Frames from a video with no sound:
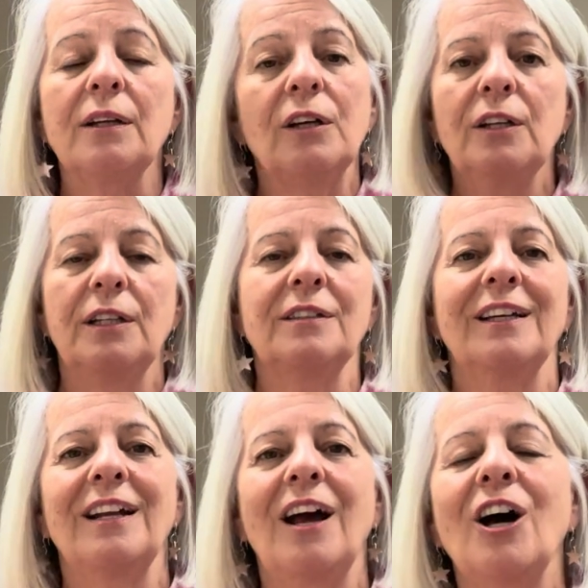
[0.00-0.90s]
It's
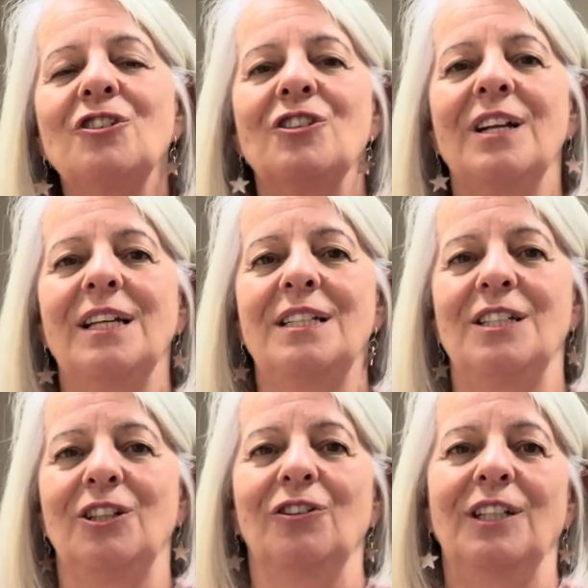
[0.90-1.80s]
like a
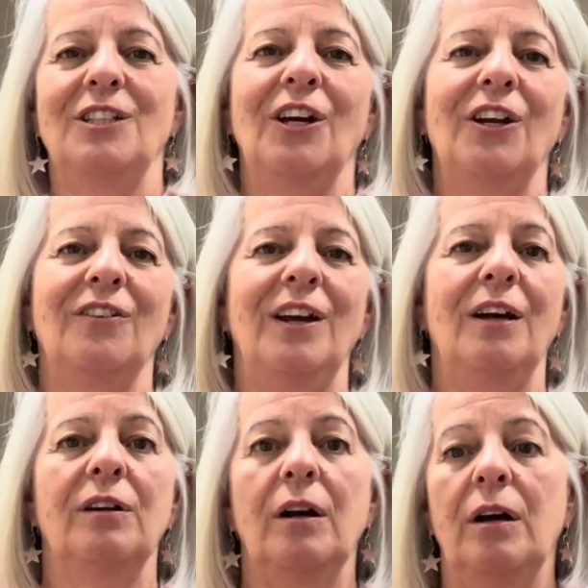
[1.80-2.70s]
180-degree
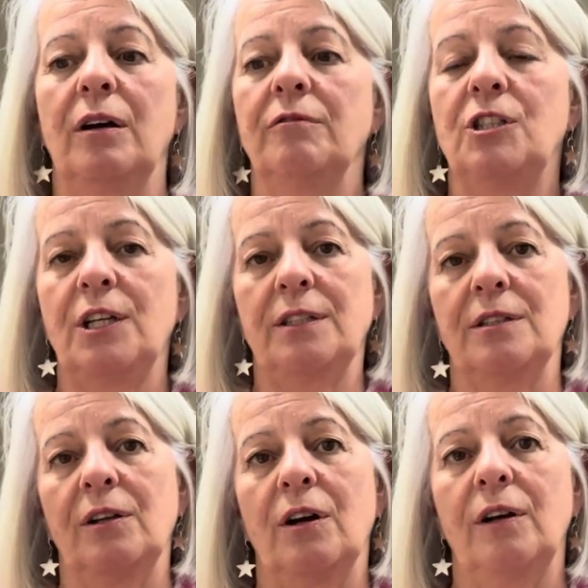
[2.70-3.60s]
turnaround. Reject,
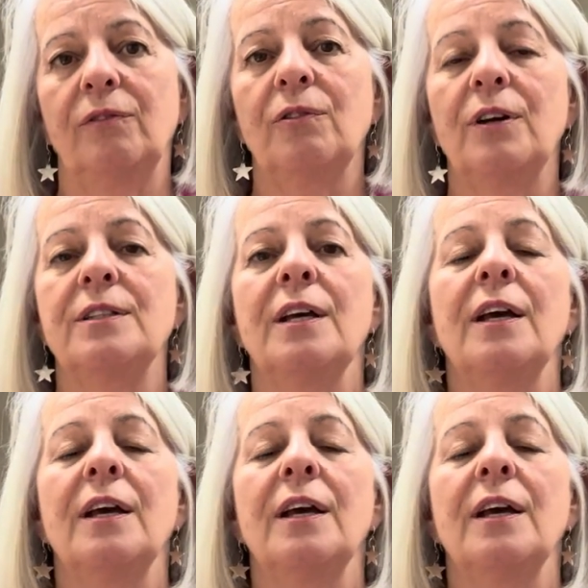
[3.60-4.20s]
deny and avoid.